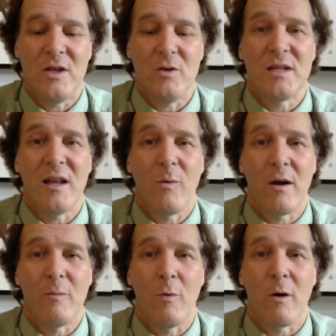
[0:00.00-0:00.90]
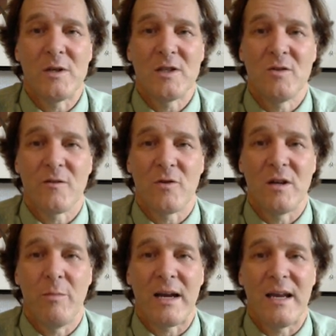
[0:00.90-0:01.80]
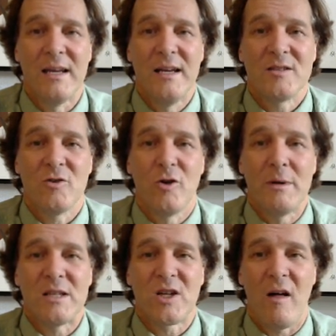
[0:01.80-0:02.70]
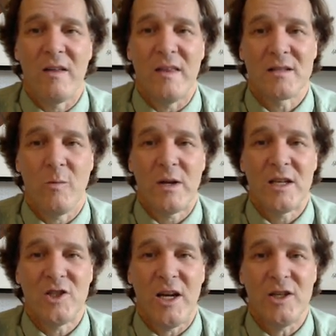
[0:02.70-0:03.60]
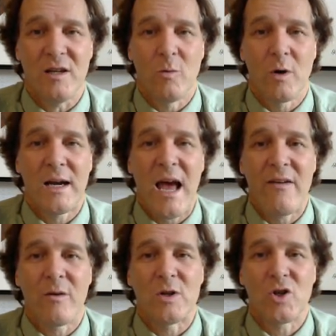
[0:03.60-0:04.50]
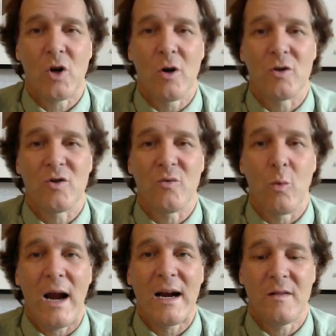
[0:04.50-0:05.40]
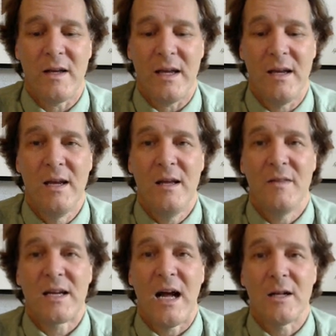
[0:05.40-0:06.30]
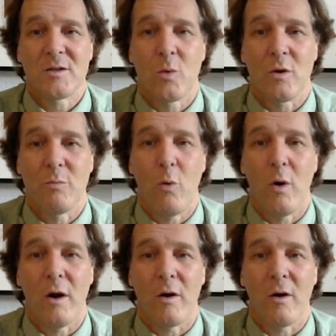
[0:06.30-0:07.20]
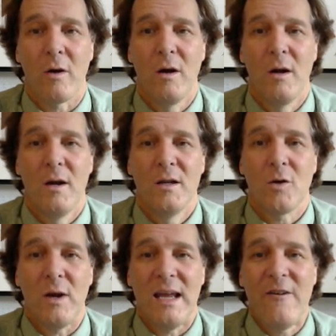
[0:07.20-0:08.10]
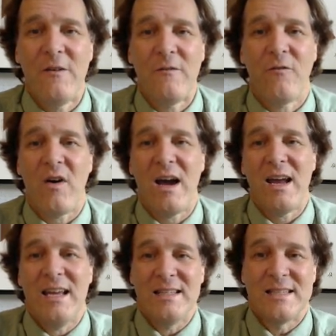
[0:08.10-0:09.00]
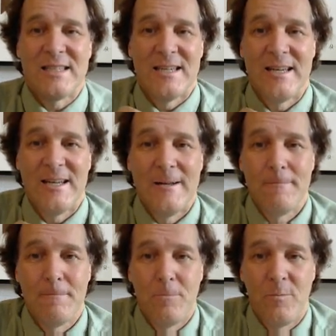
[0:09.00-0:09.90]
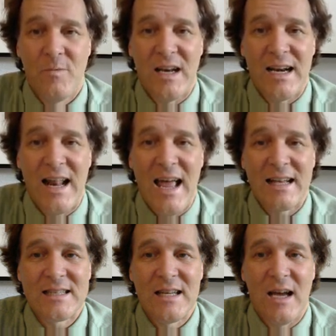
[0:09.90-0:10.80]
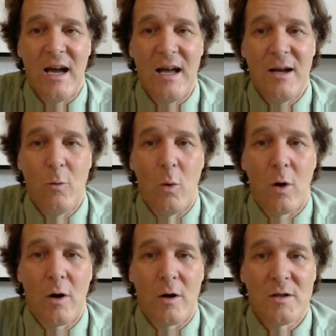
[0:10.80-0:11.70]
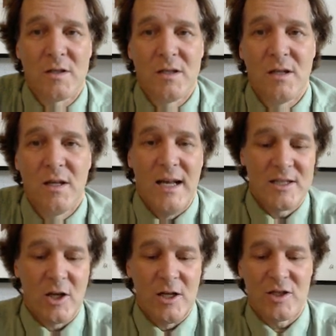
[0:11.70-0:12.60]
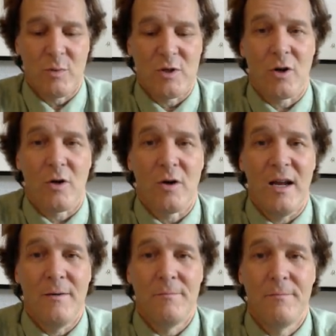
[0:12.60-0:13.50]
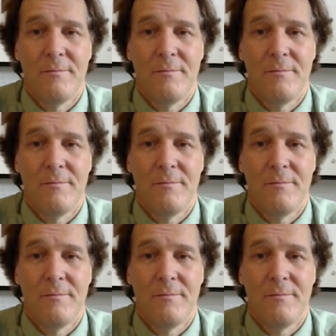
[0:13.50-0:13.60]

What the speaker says: even use it anywhere anymore. We just used it for debugging. So nobody's calling this, so we can change it. And we're going to have it return directly the const word pointer. So if it finds that it has words, it's going to just return it.